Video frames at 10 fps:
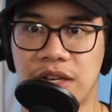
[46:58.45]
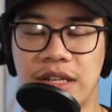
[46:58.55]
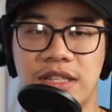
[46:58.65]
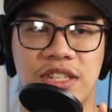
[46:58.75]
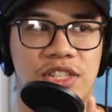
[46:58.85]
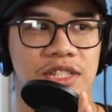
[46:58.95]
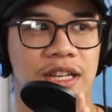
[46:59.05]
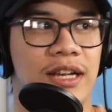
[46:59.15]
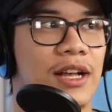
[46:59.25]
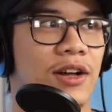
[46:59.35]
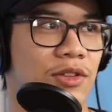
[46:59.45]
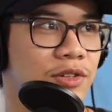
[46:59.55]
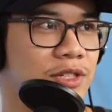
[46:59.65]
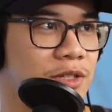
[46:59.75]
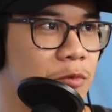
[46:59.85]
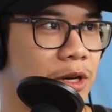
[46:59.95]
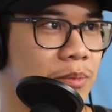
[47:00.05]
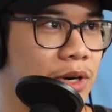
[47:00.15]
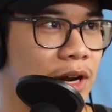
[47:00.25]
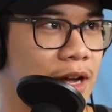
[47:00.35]
and it's just like there's this one
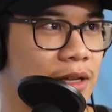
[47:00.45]
part.